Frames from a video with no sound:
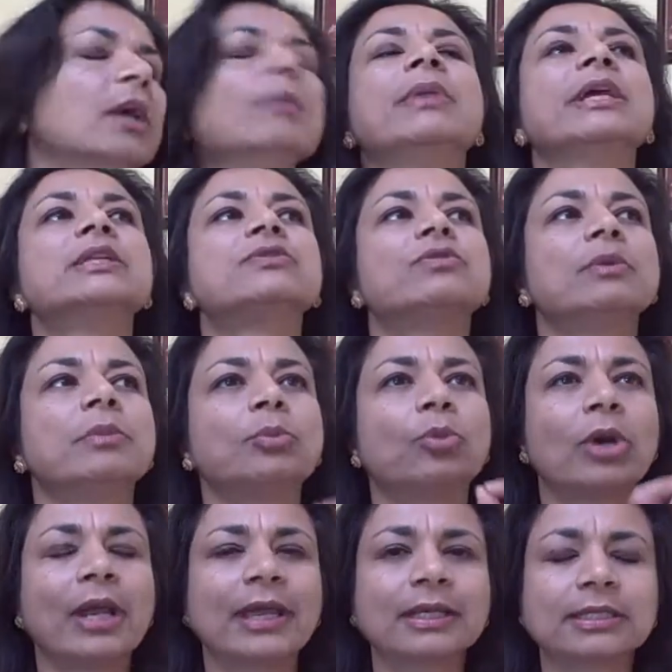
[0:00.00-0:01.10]
Because from a
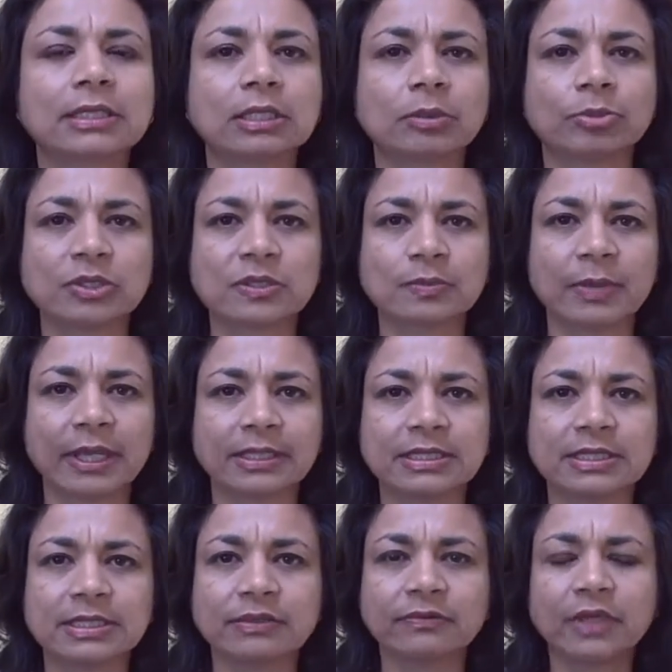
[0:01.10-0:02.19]
practical
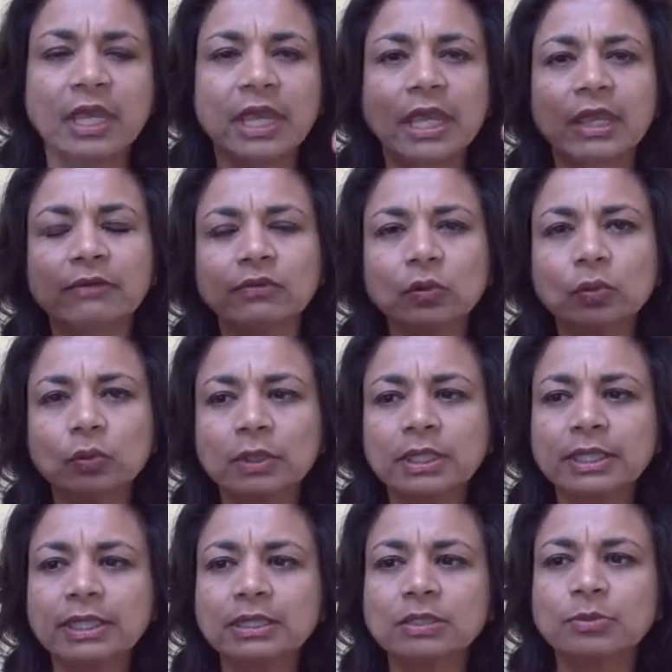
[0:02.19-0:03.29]
perspective, if you're
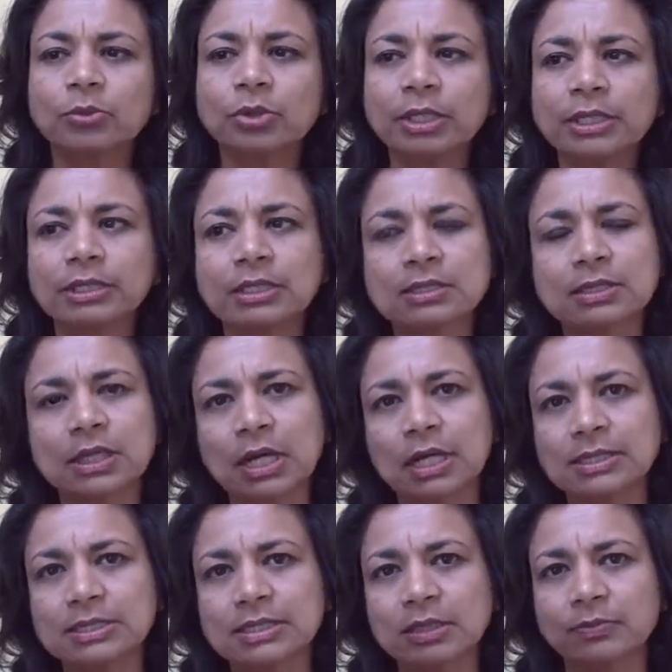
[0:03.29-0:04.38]
willing to bring this
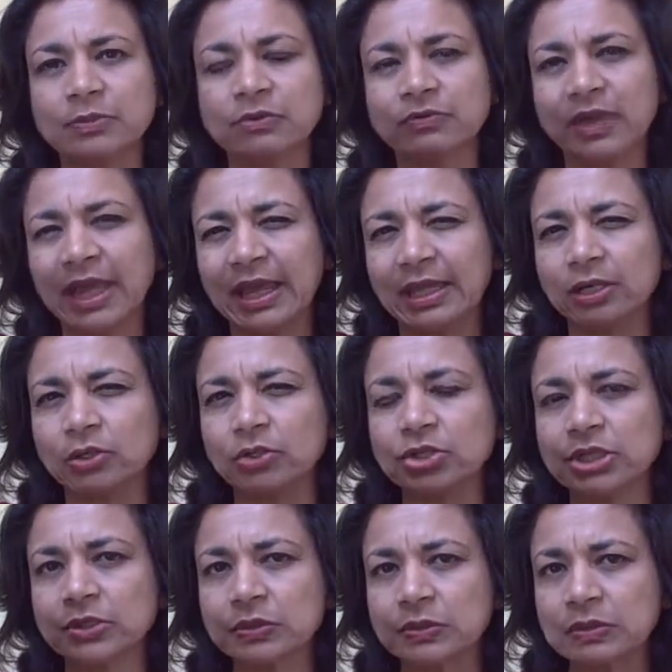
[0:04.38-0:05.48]
concept of
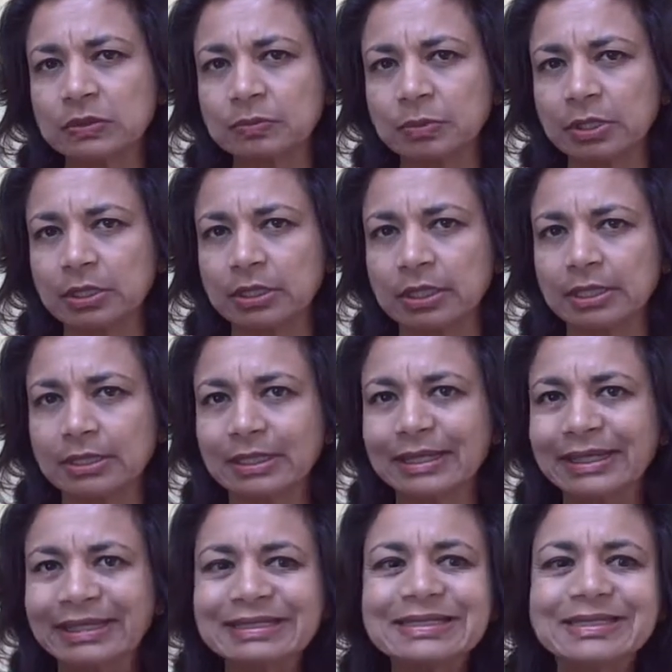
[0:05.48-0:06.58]
energy or spirit
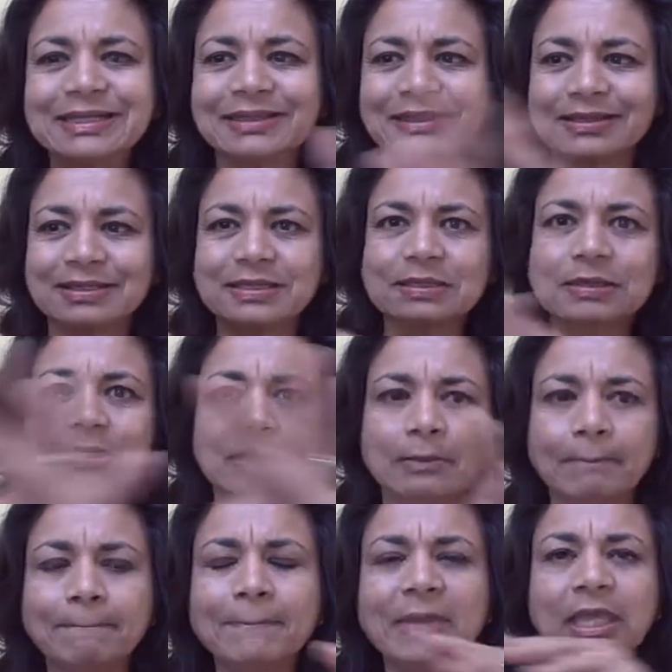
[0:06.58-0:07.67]
into this
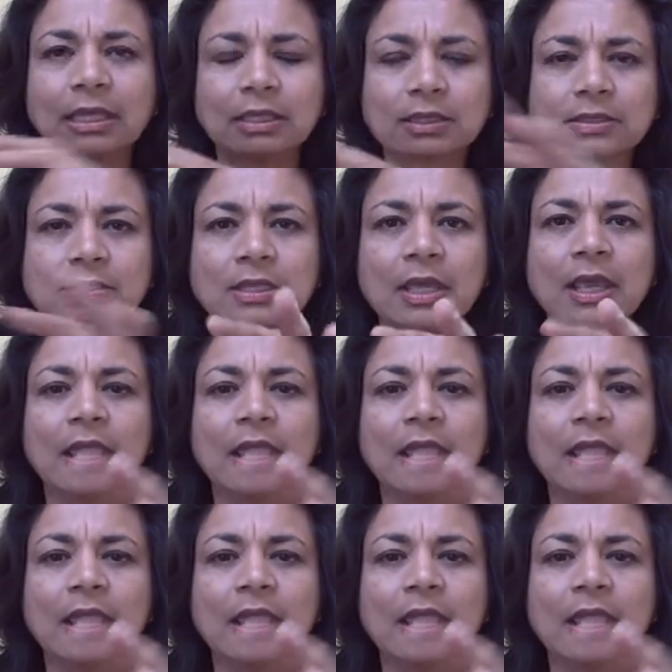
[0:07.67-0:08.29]
mix,